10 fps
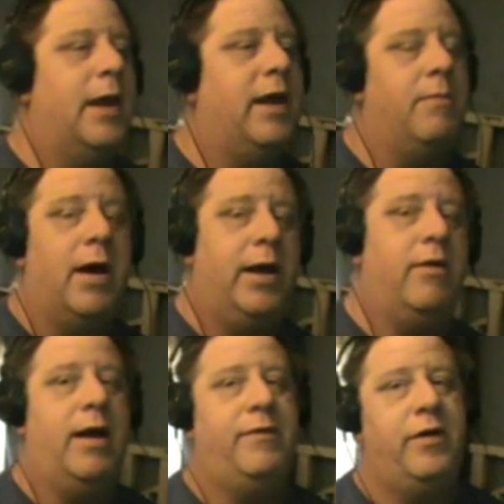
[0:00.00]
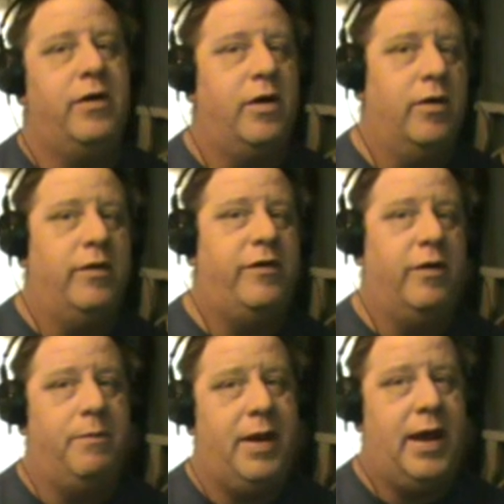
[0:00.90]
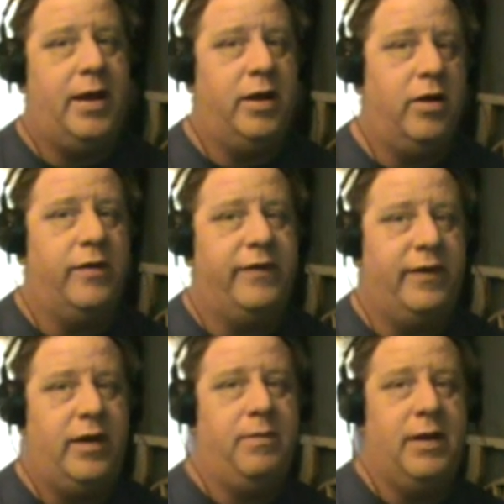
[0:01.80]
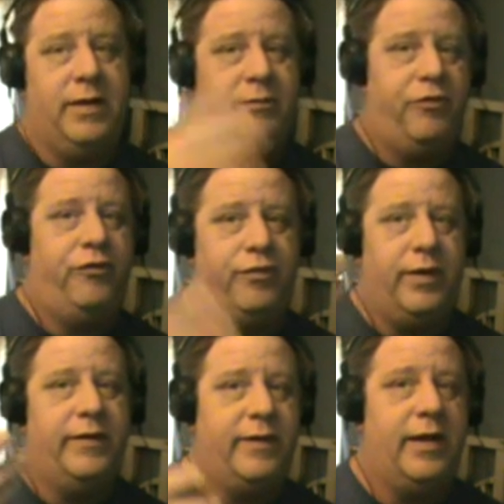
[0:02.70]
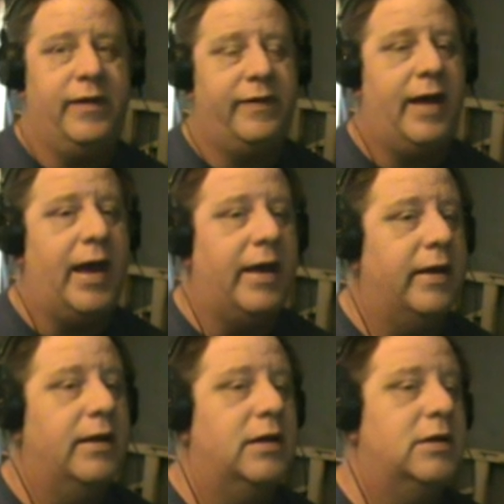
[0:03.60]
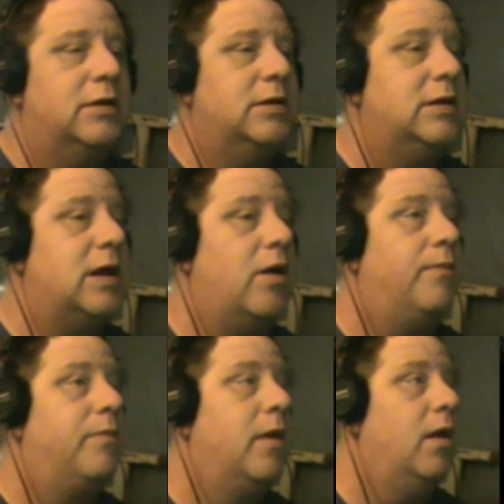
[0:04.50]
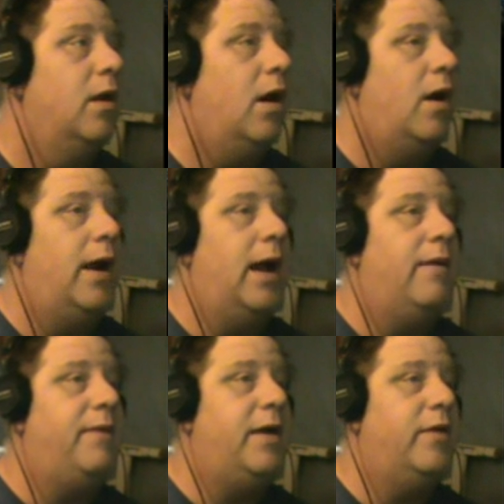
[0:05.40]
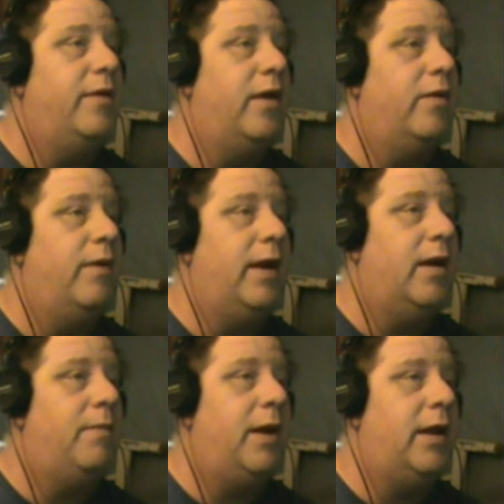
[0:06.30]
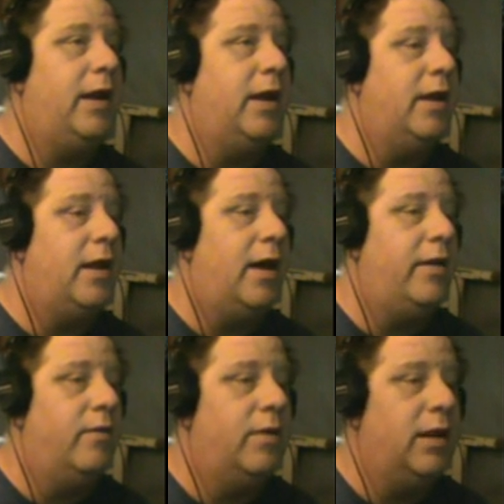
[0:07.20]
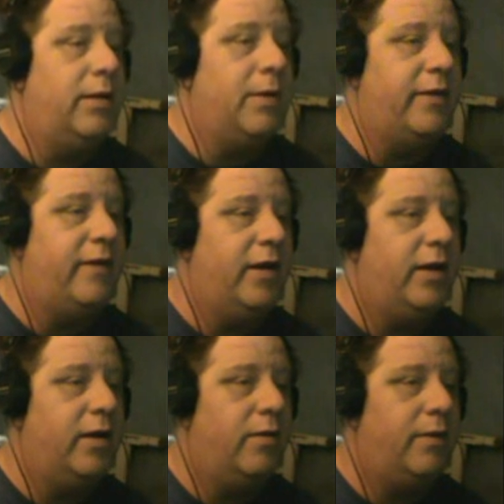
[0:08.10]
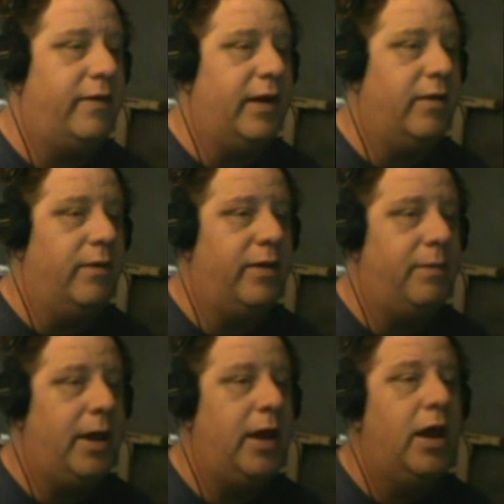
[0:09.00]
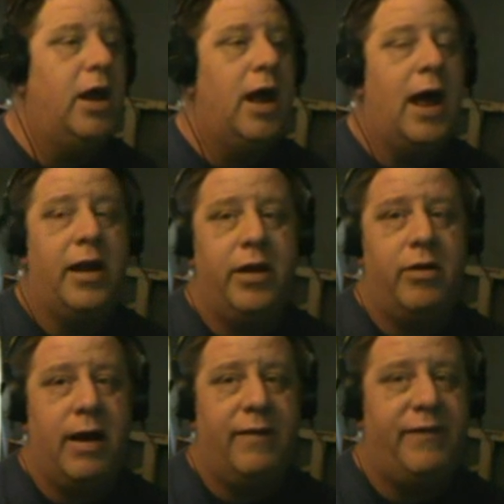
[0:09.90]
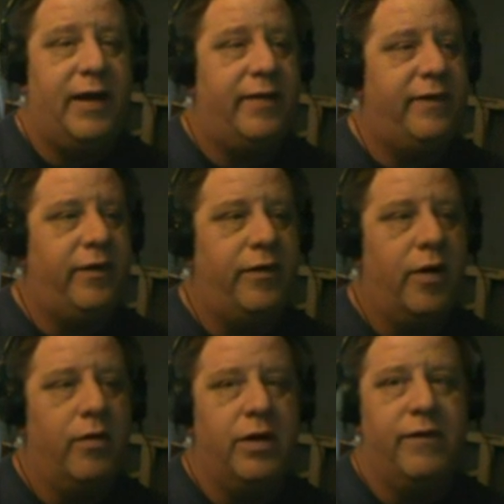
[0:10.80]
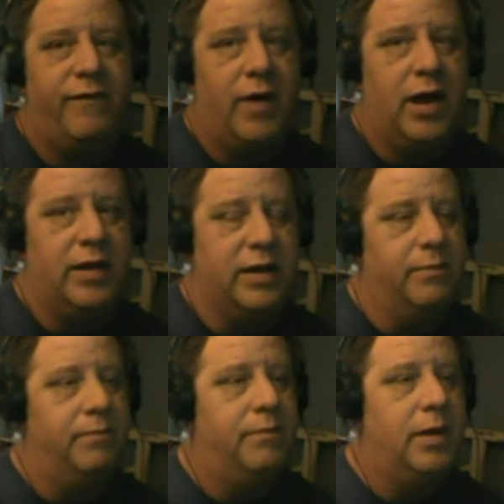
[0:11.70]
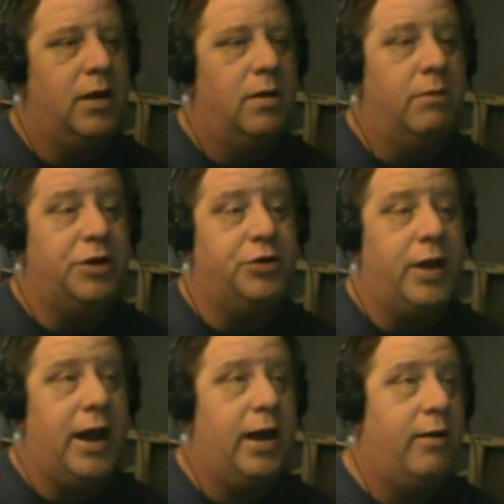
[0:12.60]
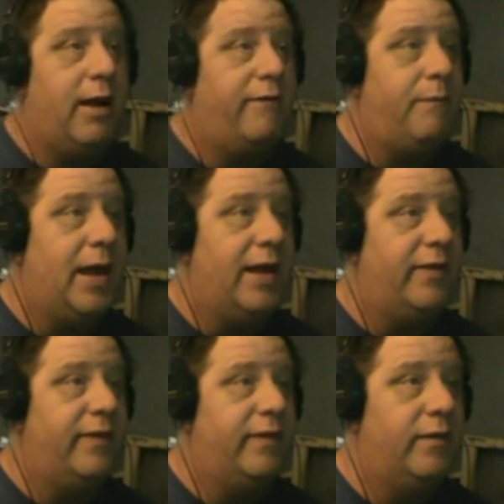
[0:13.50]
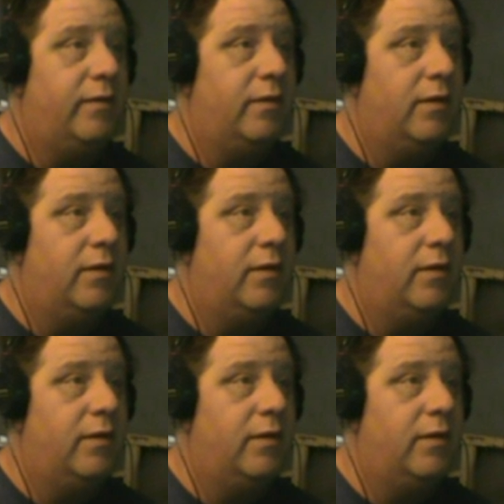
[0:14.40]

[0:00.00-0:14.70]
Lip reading: Like in Minecraft, you could go to your bed and you go to sleep, and it's the next day. So, alright, I've healed all the way up, and again, I don't want to leave my tent here. I want to take it with me. How do you craft tents? You don't. You find them. But you can craft beds.